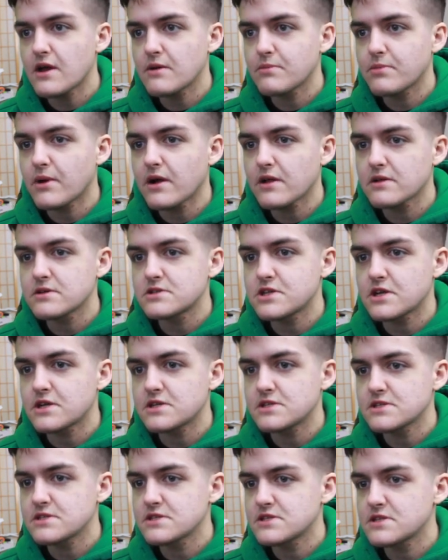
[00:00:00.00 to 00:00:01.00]
I
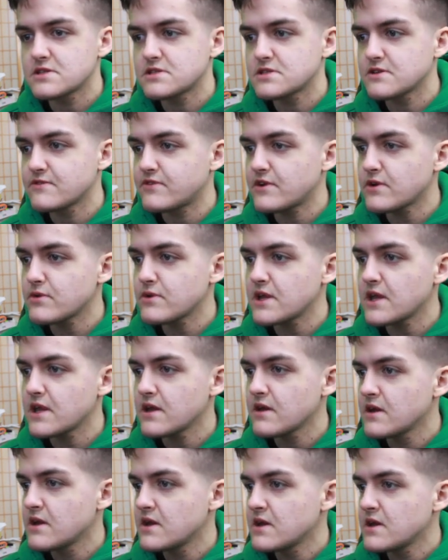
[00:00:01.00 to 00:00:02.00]
apologize. It's a
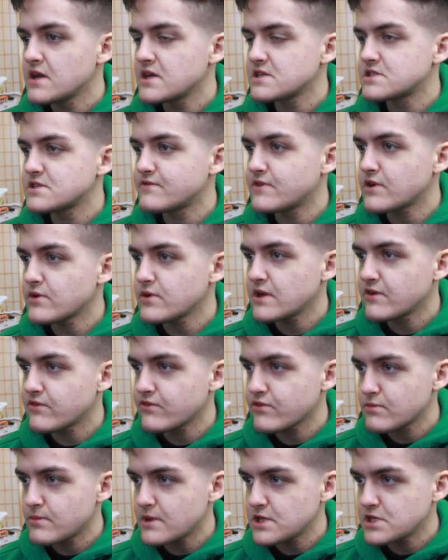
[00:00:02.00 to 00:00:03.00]
very
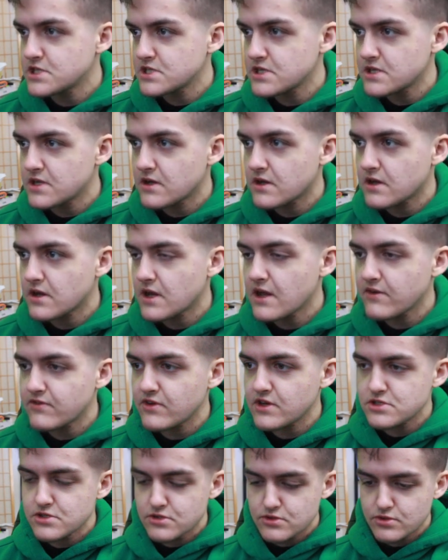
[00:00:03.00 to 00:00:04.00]
information
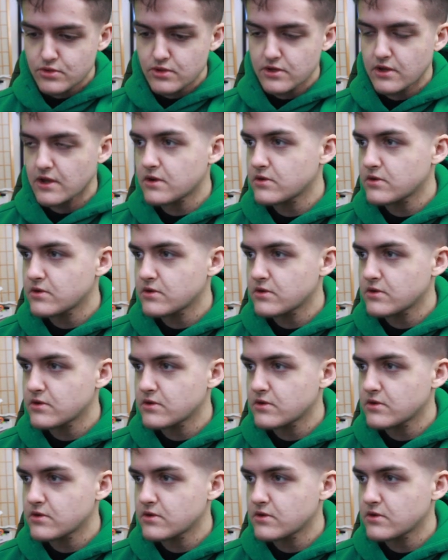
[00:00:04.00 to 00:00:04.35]
heavy tutorial.